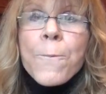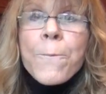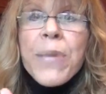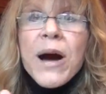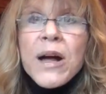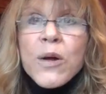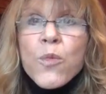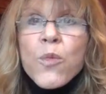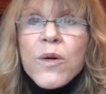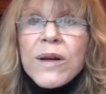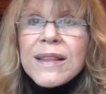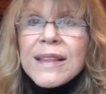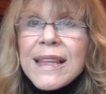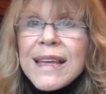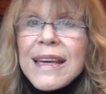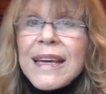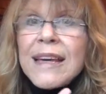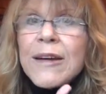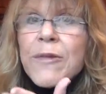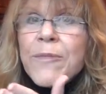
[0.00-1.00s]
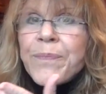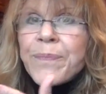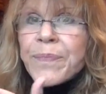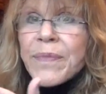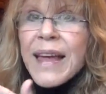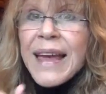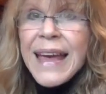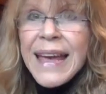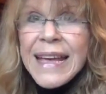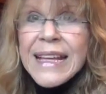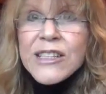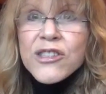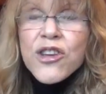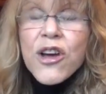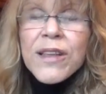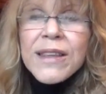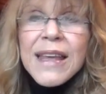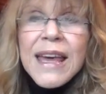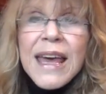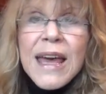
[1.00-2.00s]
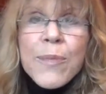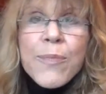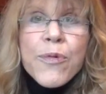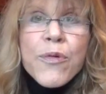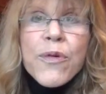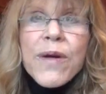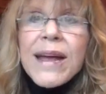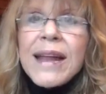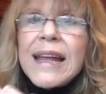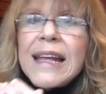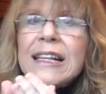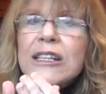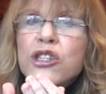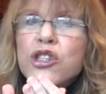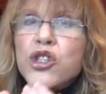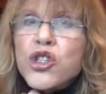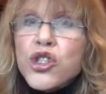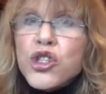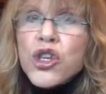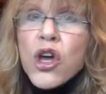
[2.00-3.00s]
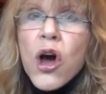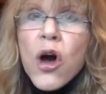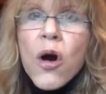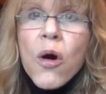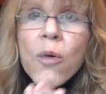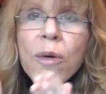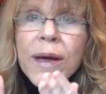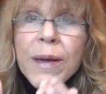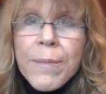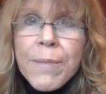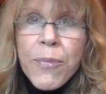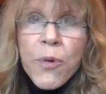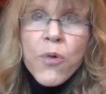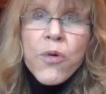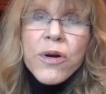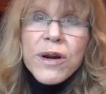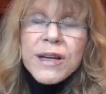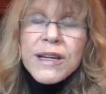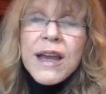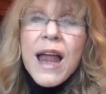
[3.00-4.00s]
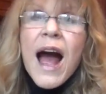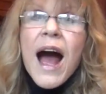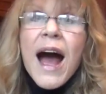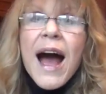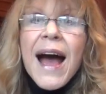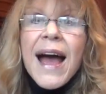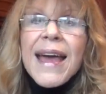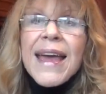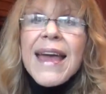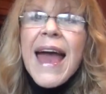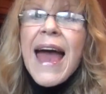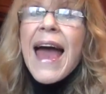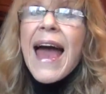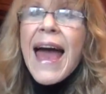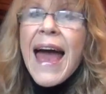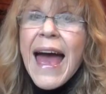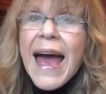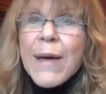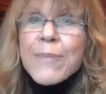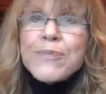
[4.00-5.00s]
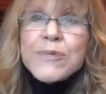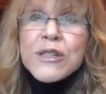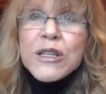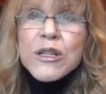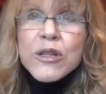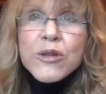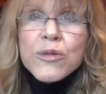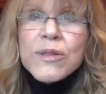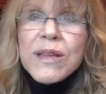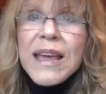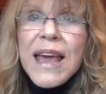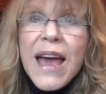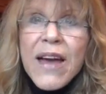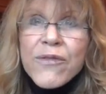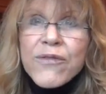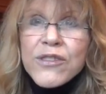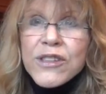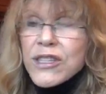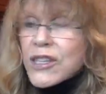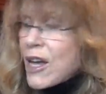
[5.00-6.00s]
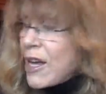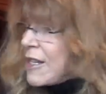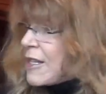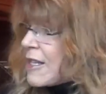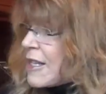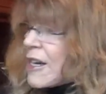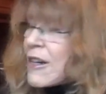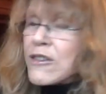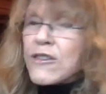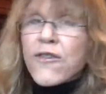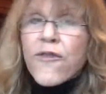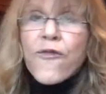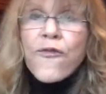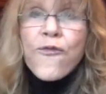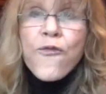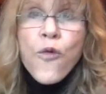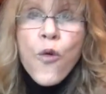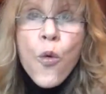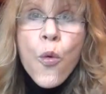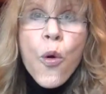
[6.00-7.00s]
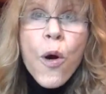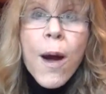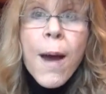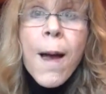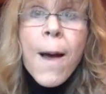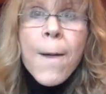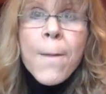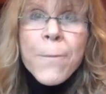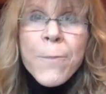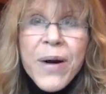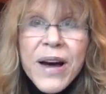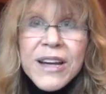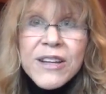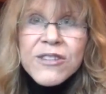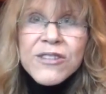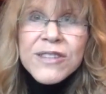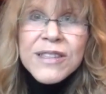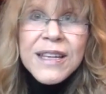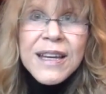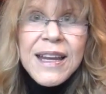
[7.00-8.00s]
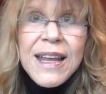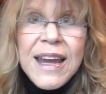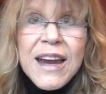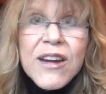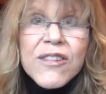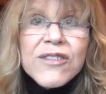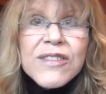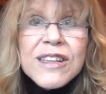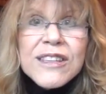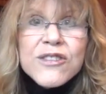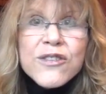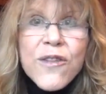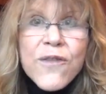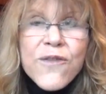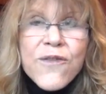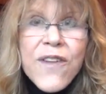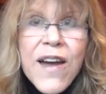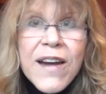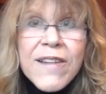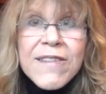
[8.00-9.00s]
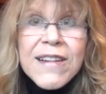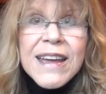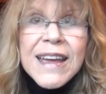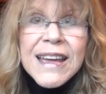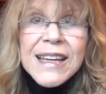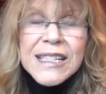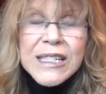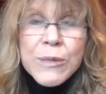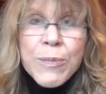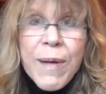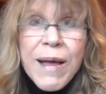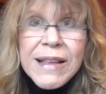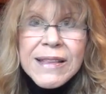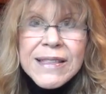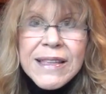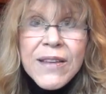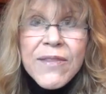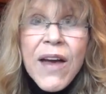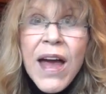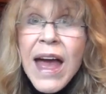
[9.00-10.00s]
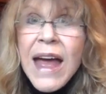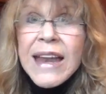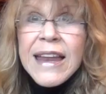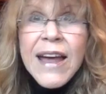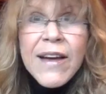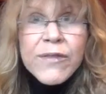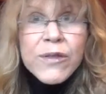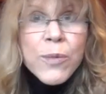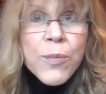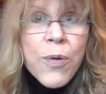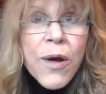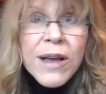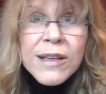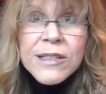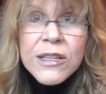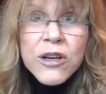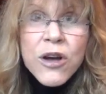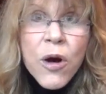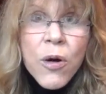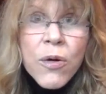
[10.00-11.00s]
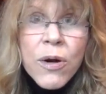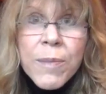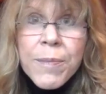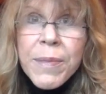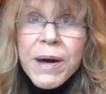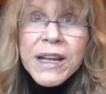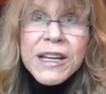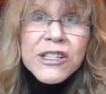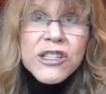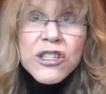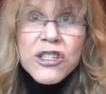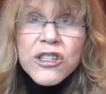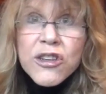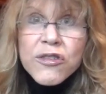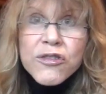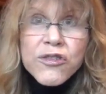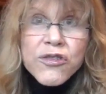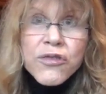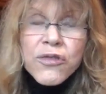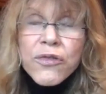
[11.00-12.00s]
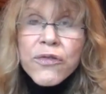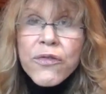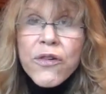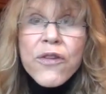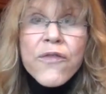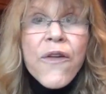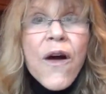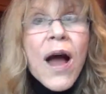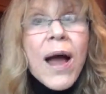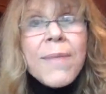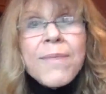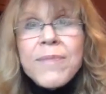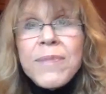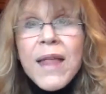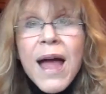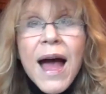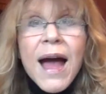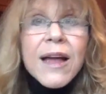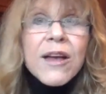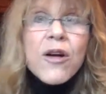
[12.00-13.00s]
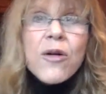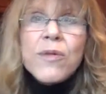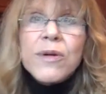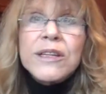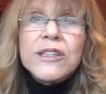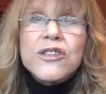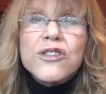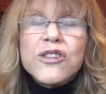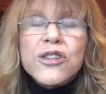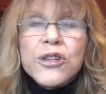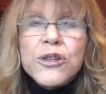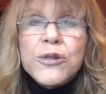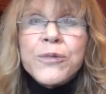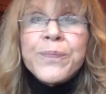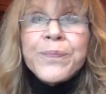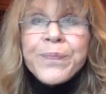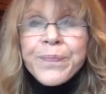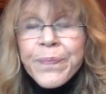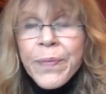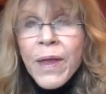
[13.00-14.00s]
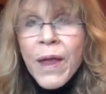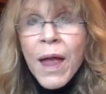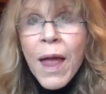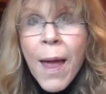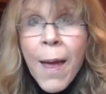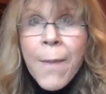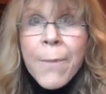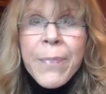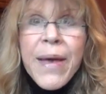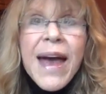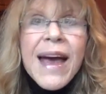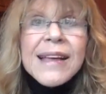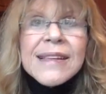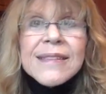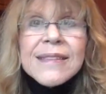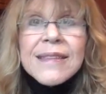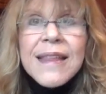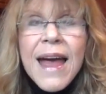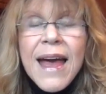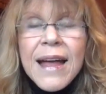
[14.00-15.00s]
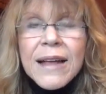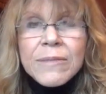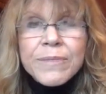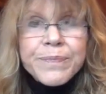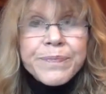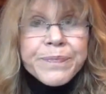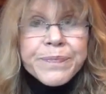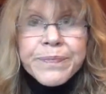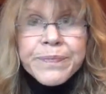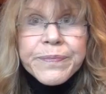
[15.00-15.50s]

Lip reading: But with the hits on the hit parade, it's so important. I absolutely emphasize there's 4 butters in here. These are very expensive. Now, if the price of cocoa butter just goes through the roof, I'm not going to pass that